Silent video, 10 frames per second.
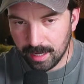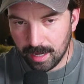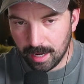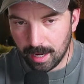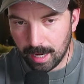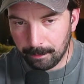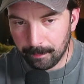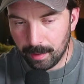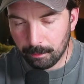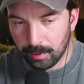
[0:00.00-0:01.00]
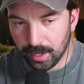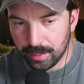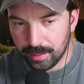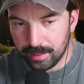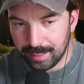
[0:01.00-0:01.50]
But
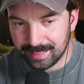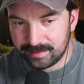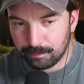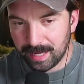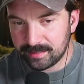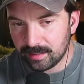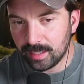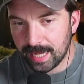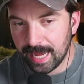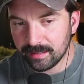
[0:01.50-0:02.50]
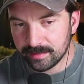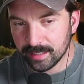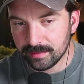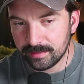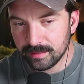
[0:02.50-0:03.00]
it's basically has
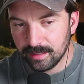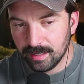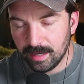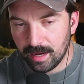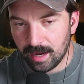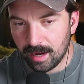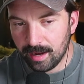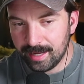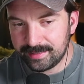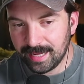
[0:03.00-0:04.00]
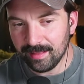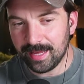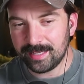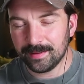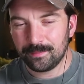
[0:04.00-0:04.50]
this. It's got
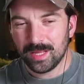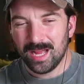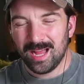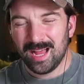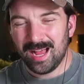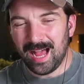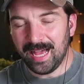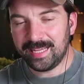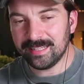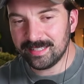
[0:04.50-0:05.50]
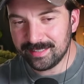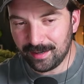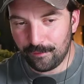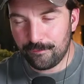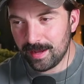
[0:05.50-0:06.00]
like, I guess it's like
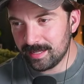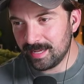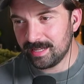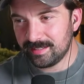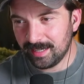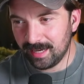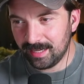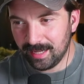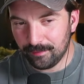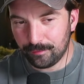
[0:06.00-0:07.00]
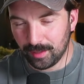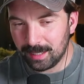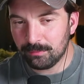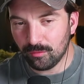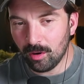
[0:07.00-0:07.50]
it got a
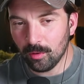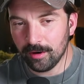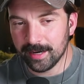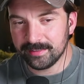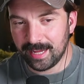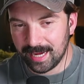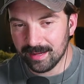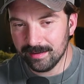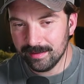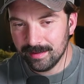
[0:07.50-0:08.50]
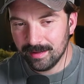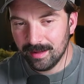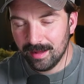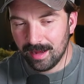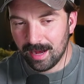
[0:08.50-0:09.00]
flamethrower in its hand.
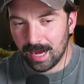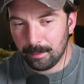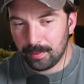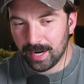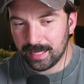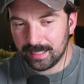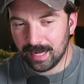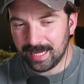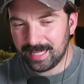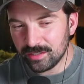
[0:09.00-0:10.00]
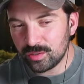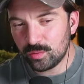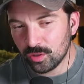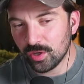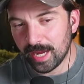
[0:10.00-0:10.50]
But I guess you
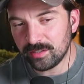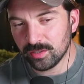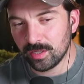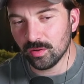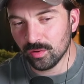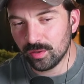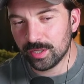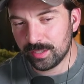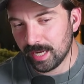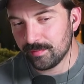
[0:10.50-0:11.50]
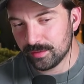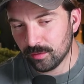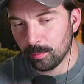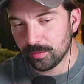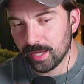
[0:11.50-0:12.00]
could actually kind of
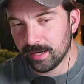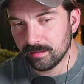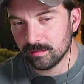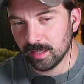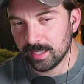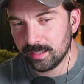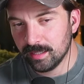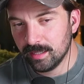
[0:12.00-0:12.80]
interpret that as like,